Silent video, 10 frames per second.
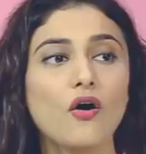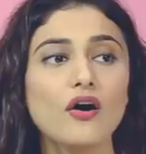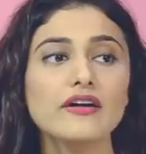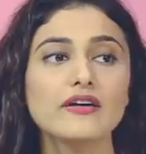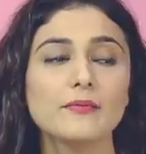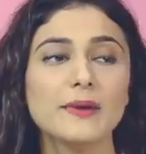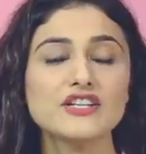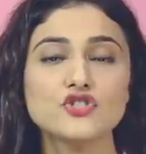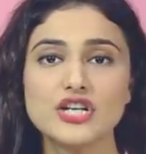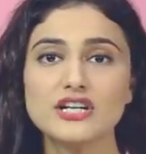Or uh,
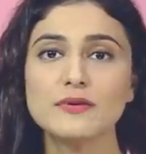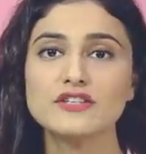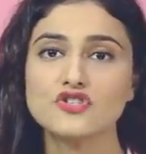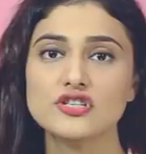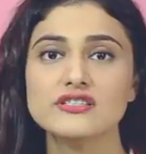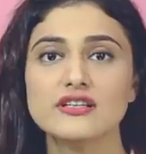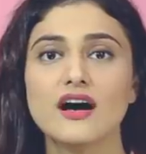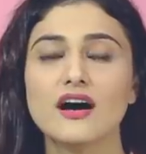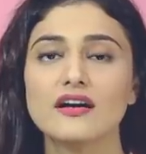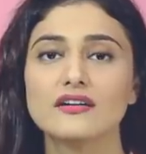my cheat munchies
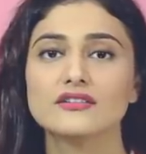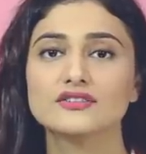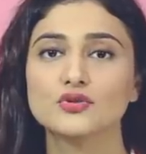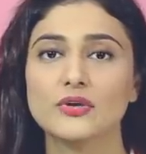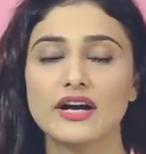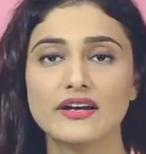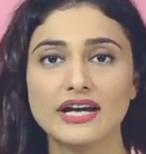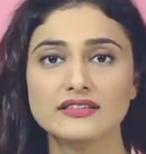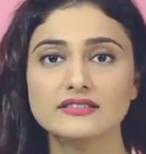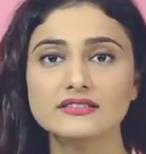are uh, soya
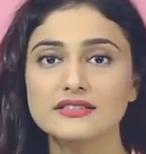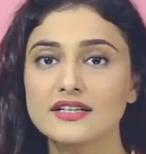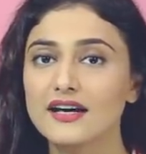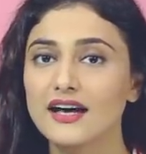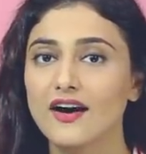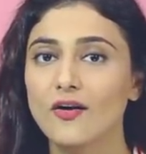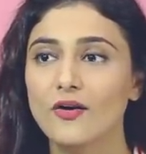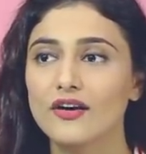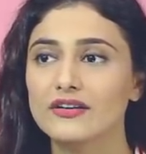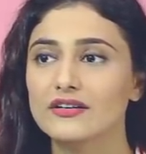crackers
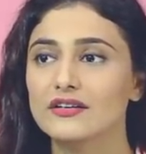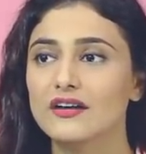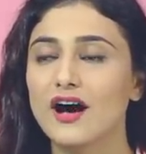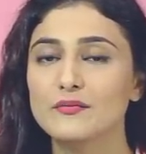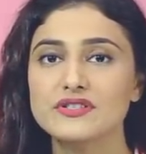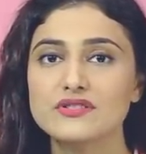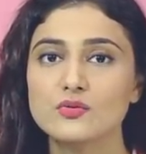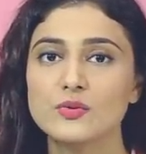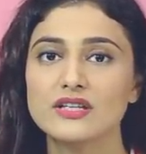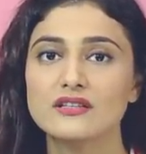or uh, hummus
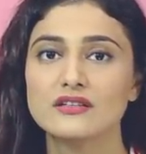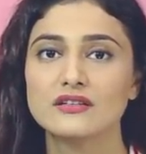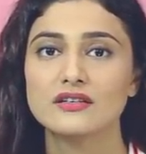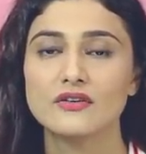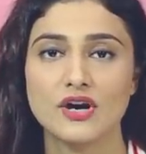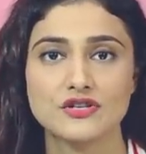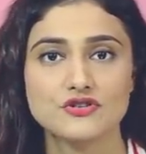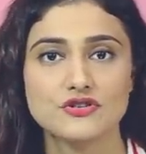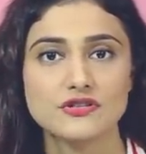with uh, lavash.